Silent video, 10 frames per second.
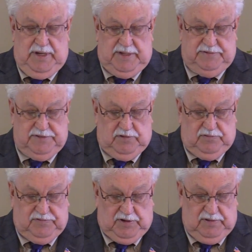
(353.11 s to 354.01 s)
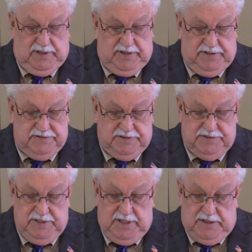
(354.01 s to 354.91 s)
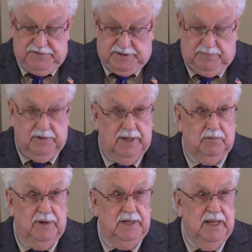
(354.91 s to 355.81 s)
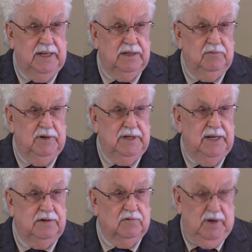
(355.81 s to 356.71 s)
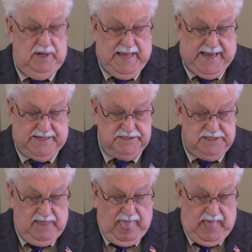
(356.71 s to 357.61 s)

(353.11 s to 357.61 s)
And so certainly this is something that we need, we need to realize.